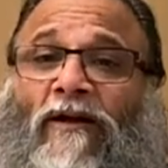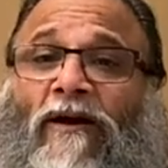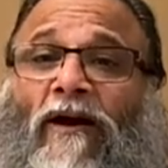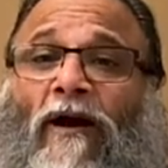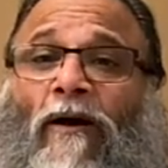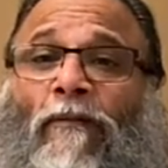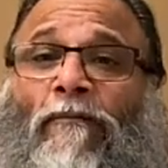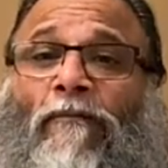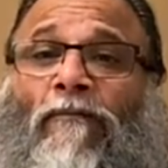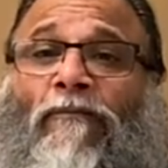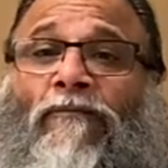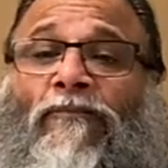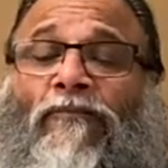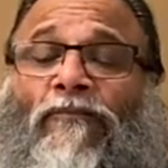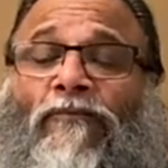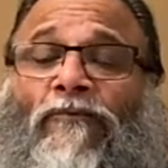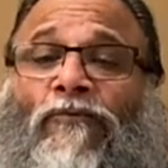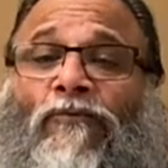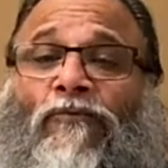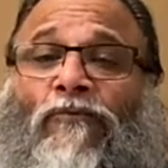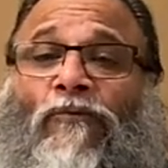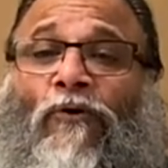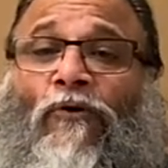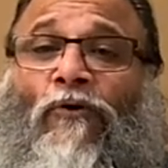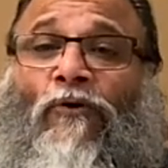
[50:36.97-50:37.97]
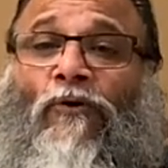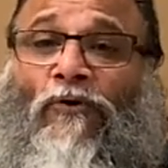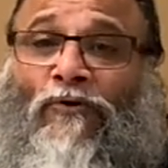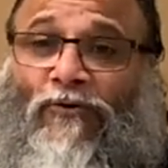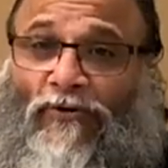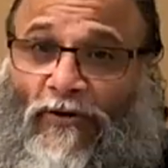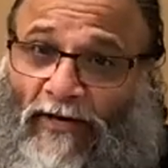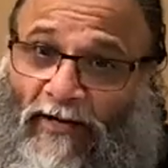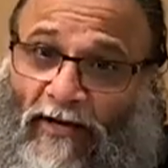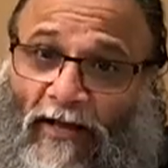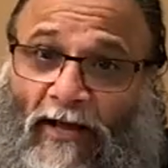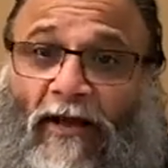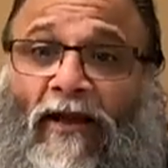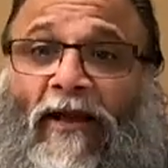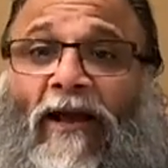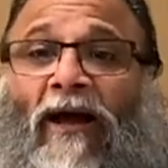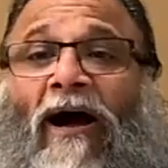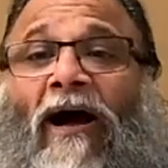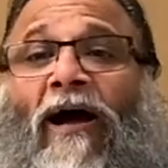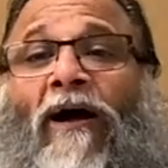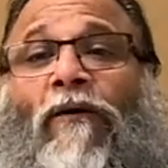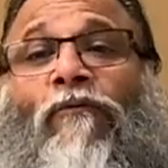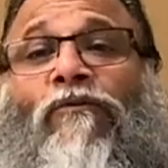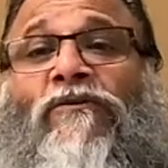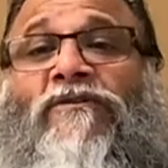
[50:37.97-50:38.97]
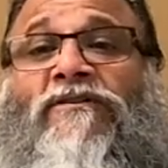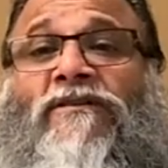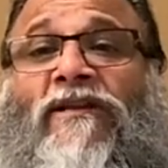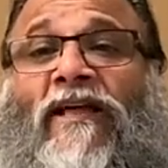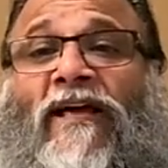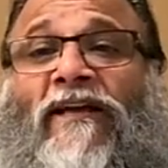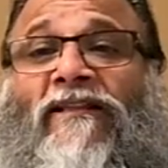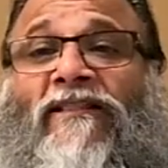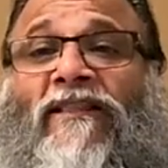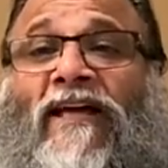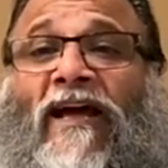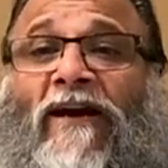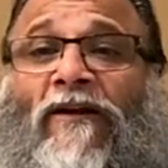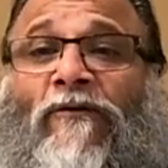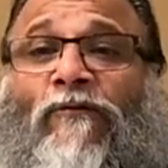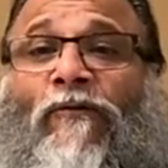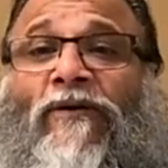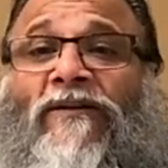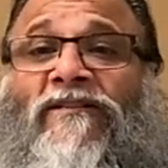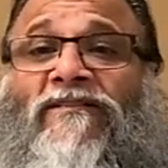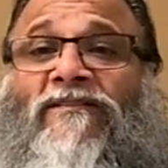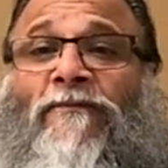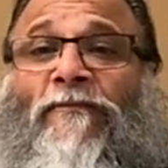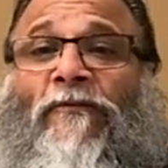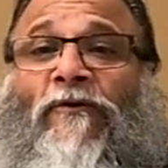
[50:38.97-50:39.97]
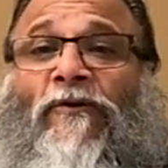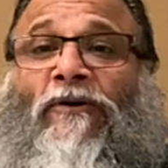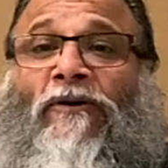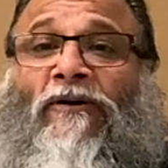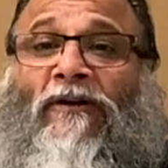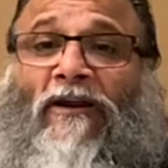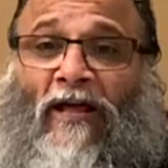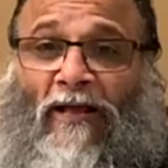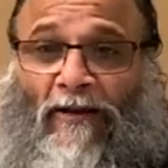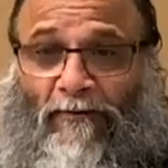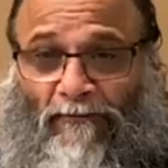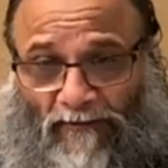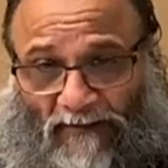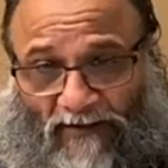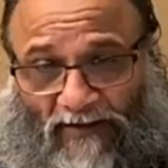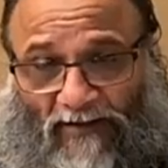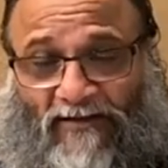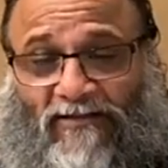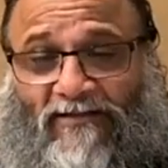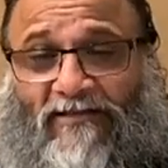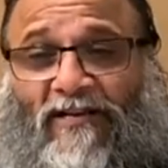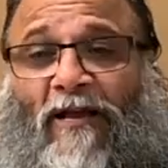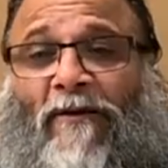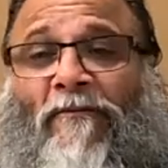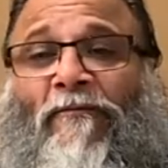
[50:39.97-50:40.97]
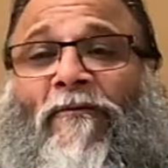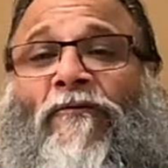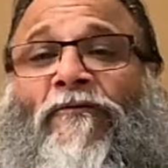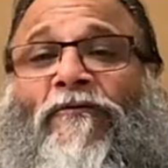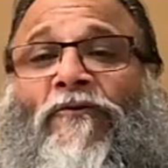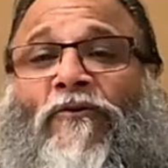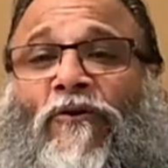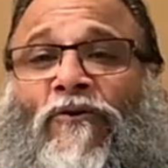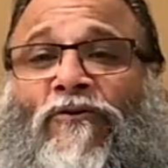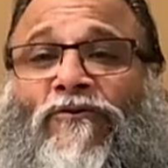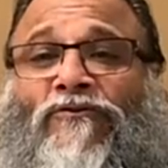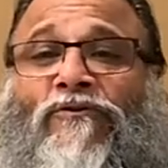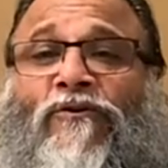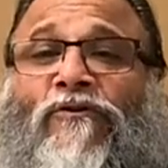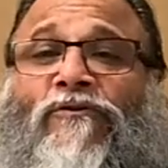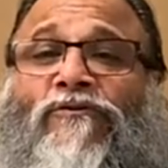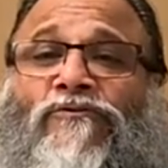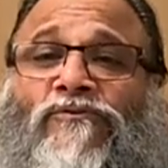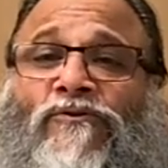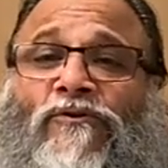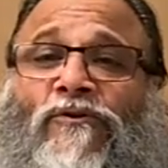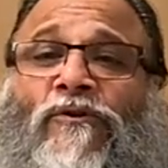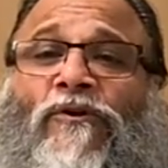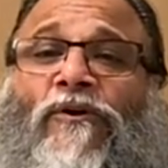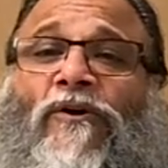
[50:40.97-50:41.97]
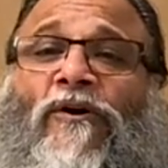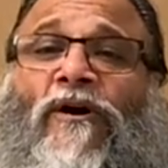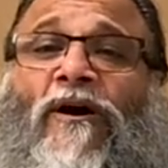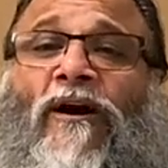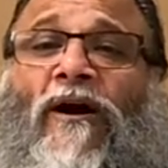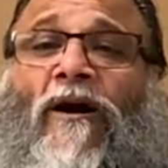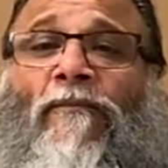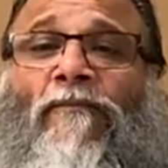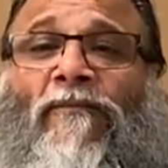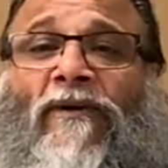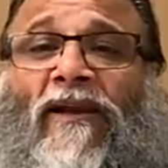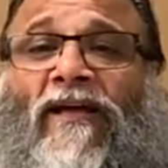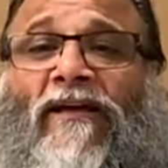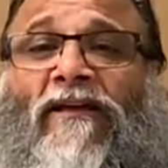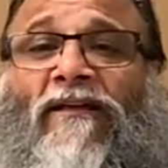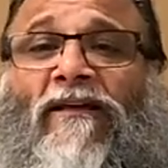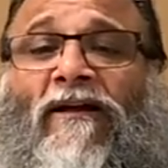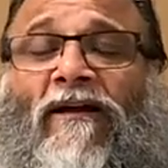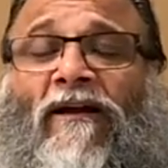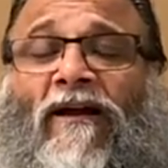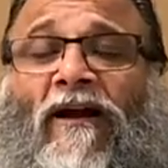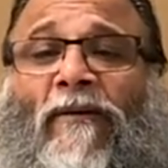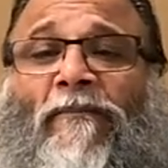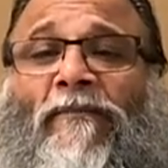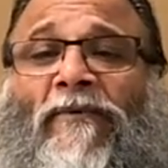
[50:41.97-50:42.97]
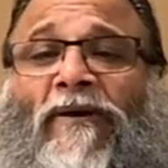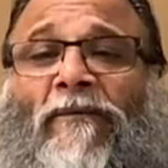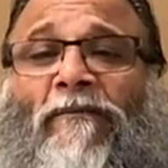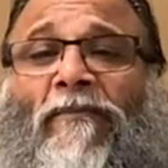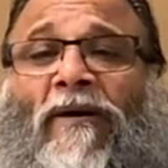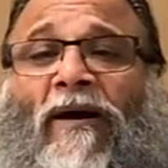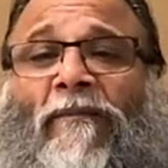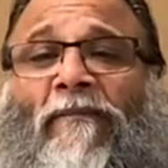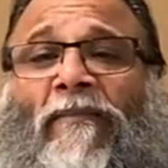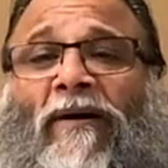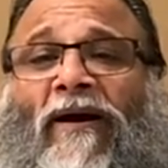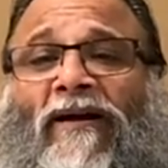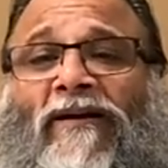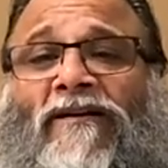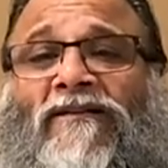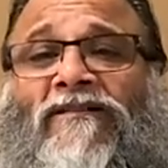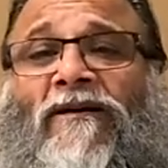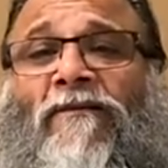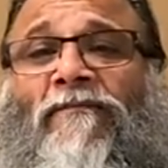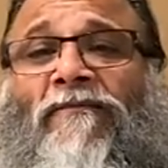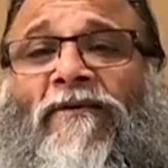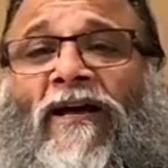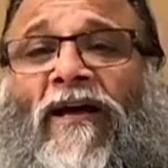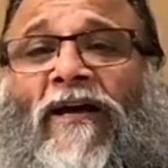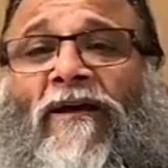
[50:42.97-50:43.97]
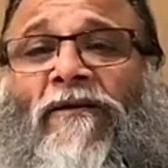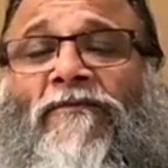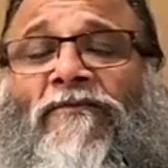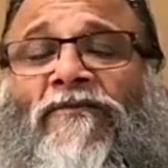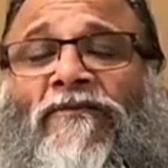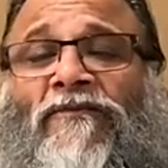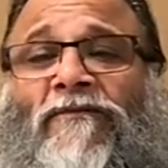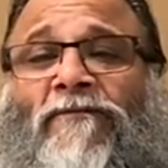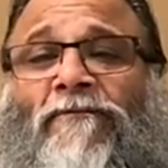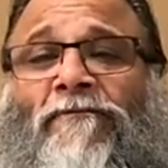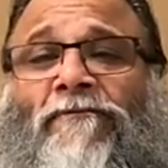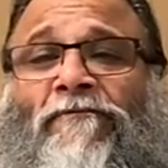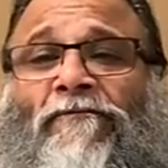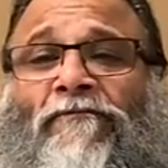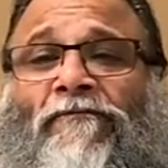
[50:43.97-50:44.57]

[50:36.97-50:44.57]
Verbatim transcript: come to know that hey i was like that once upon a time these type of thoughts also come like come in my mind sometimes